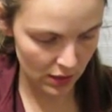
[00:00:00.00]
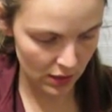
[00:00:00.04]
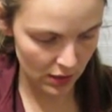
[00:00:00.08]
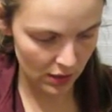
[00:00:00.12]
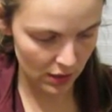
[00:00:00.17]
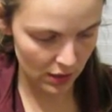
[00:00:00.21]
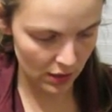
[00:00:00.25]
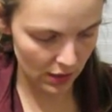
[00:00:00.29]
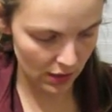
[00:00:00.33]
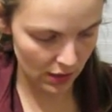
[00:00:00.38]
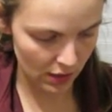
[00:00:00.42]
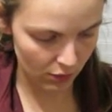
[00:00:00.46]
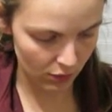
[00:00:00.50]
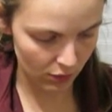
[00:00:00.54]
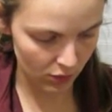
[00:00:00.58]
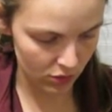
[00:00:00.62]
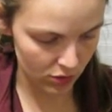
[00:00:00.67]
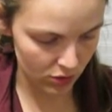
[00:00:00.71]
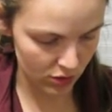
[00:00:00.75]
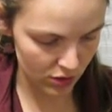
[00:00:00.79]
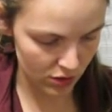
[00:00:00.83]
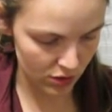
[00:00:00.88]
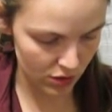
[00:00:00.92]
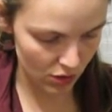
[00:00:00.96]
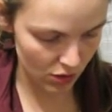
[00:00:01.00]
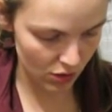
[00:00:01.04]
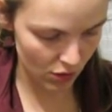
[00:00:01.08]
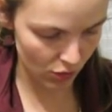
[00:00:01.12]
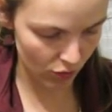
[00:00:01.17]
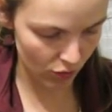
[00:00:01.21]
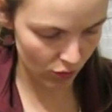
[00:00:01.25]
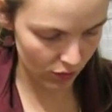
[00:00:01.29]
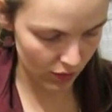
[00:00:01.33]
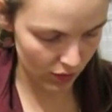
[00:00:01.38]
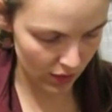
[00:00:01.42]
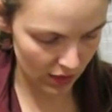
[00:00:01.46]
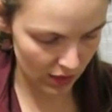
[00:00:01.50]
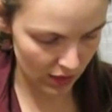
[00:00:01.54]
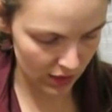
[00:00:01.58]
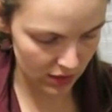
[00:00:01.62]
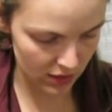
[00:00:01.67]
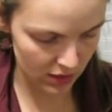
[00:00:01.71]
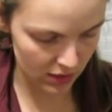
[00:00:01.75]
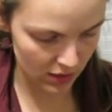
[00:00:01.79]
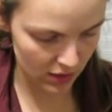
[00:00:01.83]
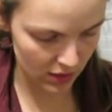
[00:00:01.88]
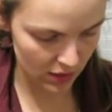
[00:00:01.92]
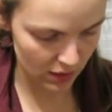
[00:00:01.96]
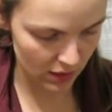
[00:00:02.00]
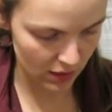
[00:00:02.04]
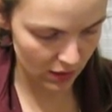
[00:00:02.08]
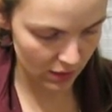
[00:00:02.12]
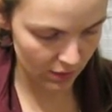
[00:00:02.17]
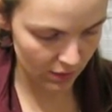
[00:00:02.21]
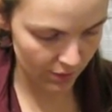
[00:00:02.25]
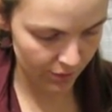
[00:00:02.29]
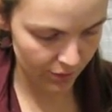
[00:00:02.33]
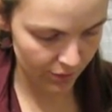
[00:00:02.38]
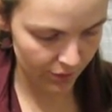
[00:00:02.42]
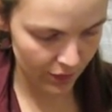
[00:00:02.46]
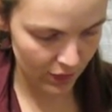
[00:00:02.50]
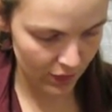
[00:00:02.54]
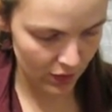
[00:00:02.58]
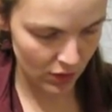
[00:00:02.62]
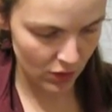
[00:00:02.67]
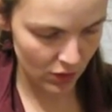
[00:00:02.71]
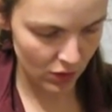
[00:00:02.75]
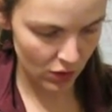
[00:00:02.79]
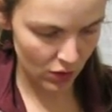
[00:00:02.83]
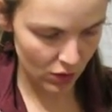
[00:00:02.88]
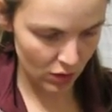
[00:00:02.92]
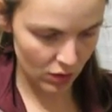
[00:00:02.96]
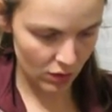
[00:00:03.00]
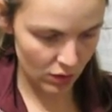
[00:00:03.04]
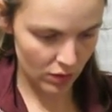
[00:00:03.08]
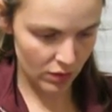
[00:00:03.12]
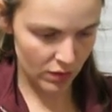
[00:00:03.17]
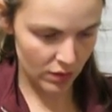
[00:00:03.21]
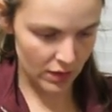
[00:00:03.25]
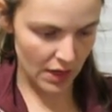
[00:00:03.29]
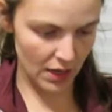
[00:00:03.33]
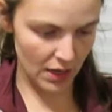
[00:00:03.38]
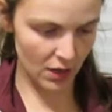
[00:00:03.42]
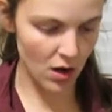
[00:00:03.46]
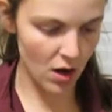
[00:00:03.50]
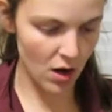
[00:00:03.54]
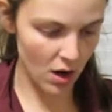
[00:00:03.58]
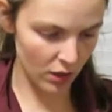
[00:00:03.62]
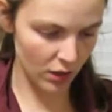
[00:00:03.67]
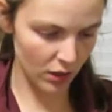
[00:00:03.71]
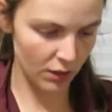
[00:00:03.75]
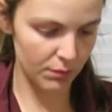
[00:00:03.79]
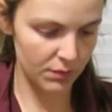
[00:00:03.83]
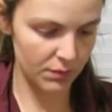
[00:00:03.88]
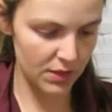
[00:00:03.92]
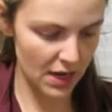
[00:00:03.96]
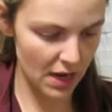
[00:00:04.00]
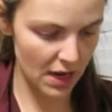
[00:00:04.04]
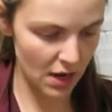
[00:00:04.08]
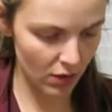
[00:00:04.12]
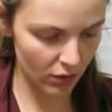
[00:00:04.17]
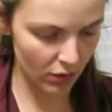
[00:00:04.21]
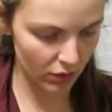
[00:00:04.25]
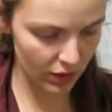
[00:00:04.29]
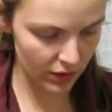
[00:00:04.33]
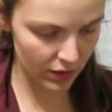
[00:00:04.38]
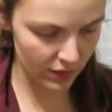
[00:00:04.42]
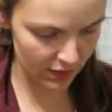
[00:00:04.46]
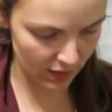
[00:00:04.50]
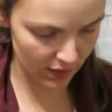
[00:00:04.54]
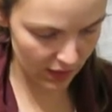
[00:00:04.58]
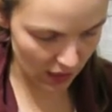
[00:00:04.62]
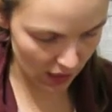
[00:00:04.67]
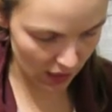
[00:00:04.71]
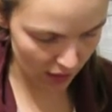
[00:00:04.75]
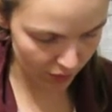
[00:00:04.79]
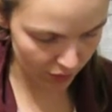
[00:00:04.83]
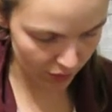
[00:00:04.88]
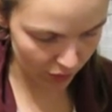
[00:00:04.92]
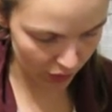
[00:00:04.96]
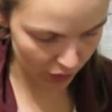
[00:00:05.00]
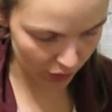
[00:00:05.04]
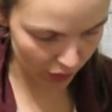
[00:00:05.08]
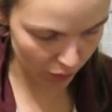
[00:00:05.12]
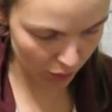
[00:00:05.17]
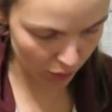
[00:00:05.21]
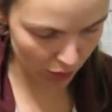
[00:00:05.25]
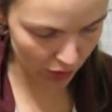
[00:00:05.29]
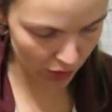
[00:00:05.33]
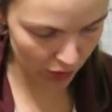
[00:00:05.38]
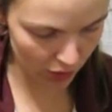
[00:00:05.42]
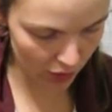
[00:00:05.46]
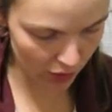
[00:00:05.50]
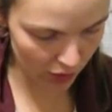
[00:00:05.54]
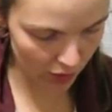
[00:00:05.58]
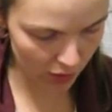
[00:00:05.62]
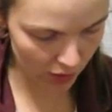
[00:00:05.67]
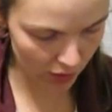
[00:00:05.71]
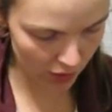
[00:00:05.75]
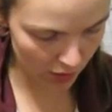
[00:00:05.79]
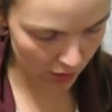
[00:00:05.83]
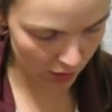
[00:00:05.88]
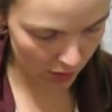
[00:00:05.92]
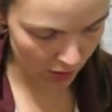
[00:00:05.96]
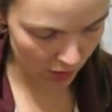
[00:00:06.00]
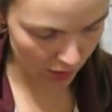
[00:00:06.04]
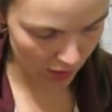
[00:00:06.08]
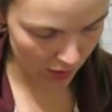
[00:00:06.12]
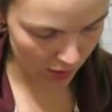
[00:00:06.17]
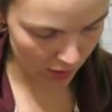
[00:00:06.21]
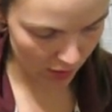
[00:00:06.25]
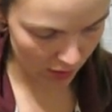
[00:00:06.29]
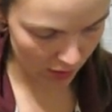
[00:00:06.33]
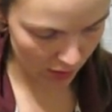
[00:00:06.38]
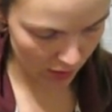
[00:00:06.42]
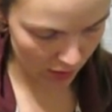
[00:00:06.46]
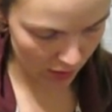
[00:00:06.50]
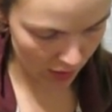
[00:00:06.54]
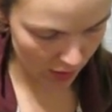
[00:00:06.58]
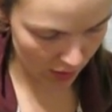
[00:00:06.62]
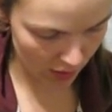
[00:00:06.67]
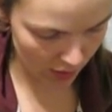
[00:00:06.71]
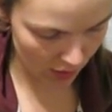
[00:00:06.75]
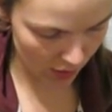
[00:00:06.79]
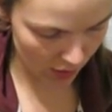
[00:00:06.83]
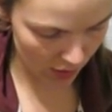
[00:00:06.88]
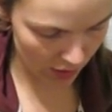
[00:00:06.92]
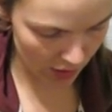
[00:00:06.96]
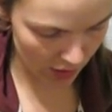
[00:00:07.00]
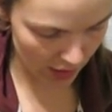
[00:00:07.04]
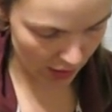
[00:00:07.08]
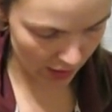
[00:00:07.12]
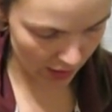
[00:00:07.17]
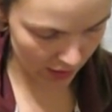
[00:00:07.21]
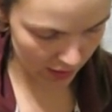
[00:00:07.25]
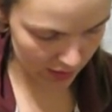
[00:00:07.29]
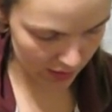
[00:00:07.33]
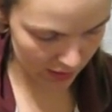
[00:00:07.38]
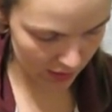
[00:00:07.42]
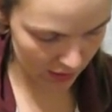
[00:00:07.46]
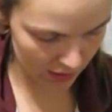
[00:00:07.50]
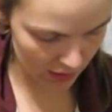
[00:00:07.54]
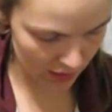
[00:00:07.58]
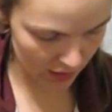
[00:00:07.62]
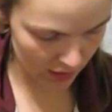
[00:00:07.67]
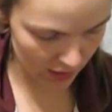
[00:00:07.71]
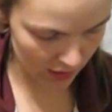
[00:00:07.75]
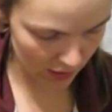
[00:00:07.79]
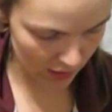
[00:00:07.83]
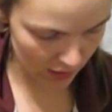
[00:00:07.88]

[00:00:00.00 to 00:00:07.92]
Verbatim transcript: and I will just know that that column down is a California Wonder, and our next